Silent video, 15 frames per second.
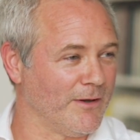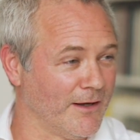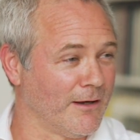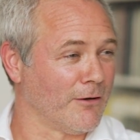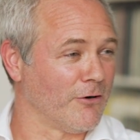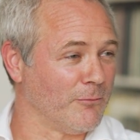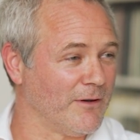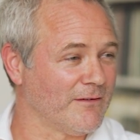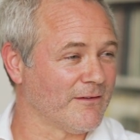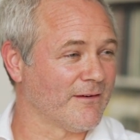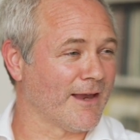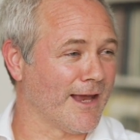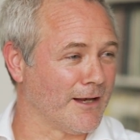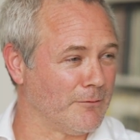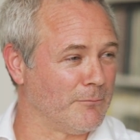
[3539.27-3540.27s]
economists
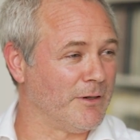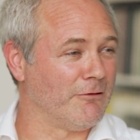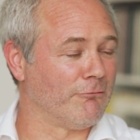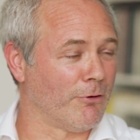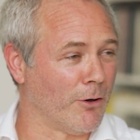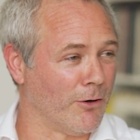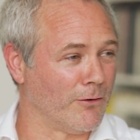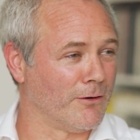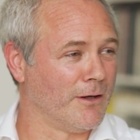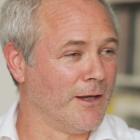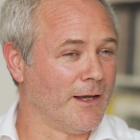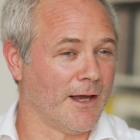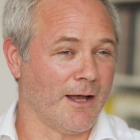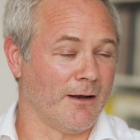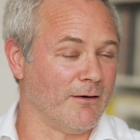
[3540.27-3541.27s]
can be wrong,
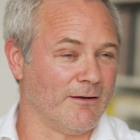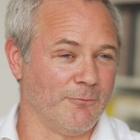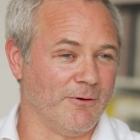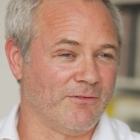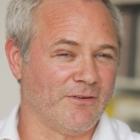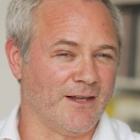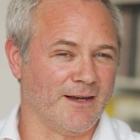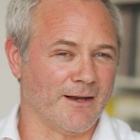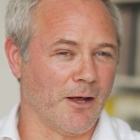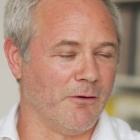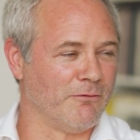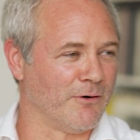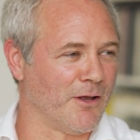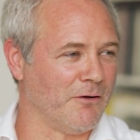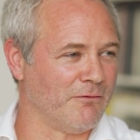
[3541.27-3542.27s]
and we've seen it over and